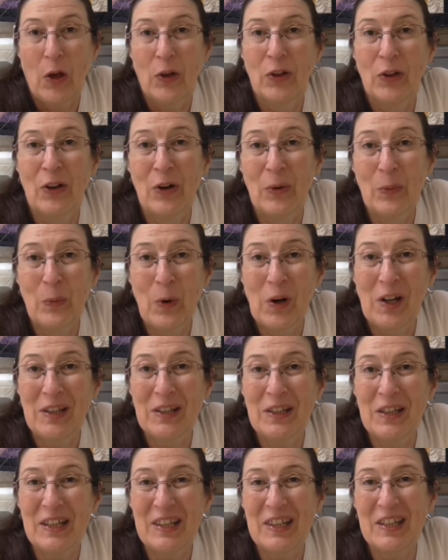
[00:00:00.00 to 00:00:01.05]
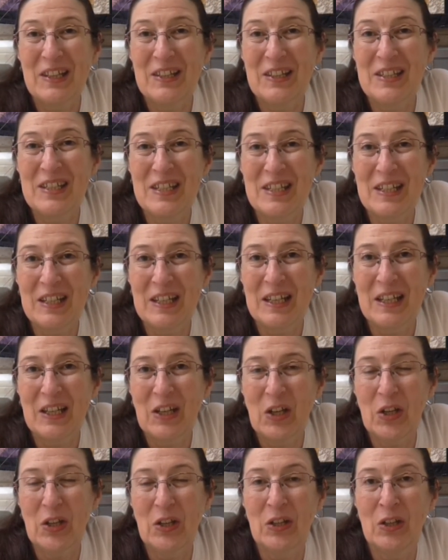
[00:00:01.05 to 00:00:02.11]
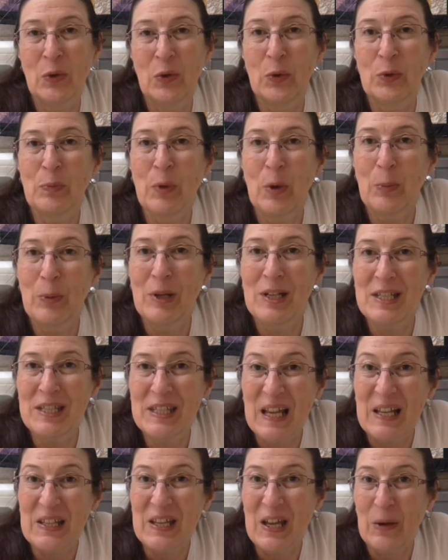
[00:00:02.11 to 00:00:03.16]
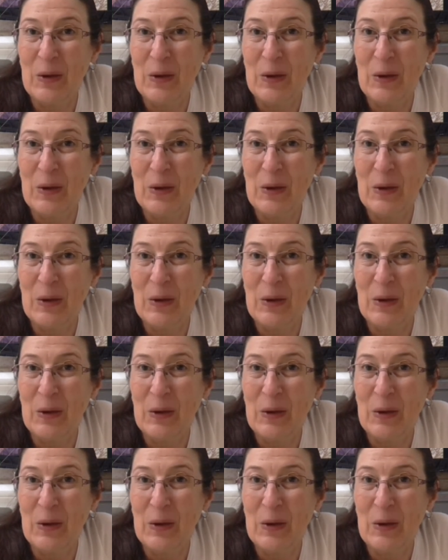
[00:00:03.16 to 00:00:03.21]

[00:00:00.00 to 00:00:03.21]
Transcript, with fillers: not one that you would probably set